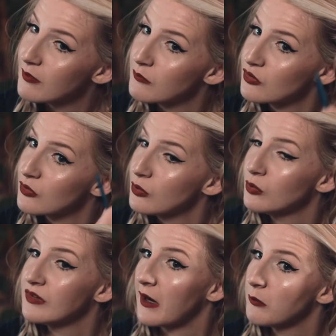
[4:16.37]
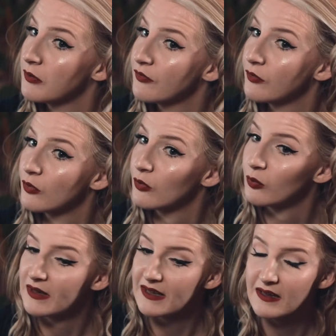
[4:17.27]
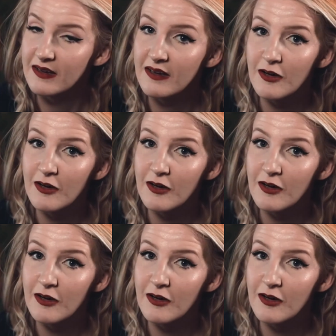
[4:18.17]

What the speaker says: them to cool down before we